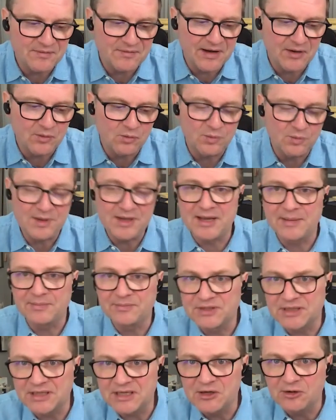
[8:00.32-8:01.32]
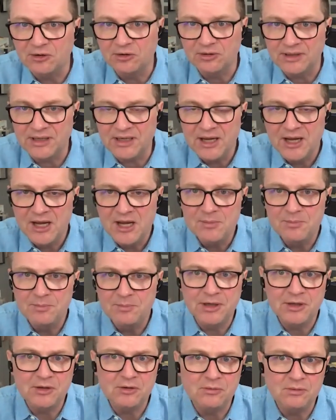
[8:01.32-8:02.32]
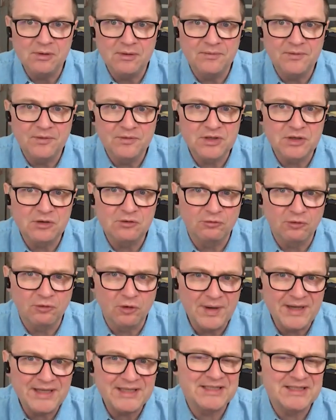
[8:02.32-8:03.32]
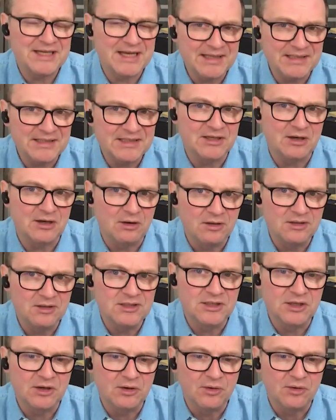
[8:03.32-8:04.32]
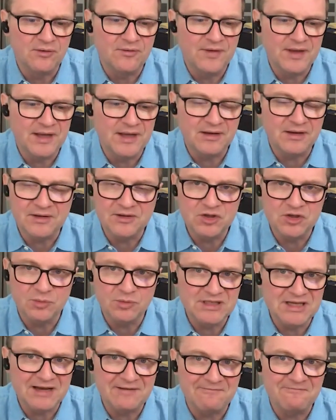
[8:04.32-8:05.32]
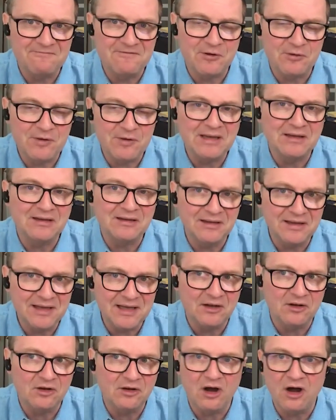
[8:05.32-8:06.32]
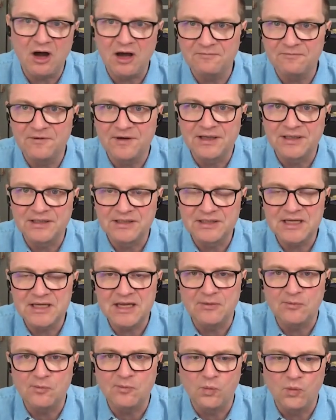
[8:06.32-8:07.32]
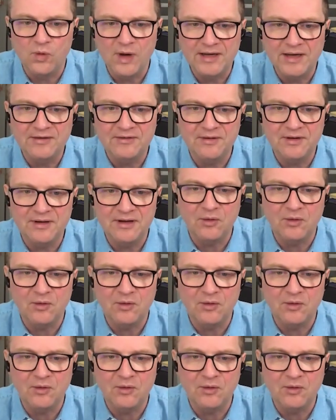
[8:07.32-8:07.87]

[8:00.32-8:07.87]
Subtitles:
that it will be kept securely. But there's a growing sense also that consumers have very little confidence in what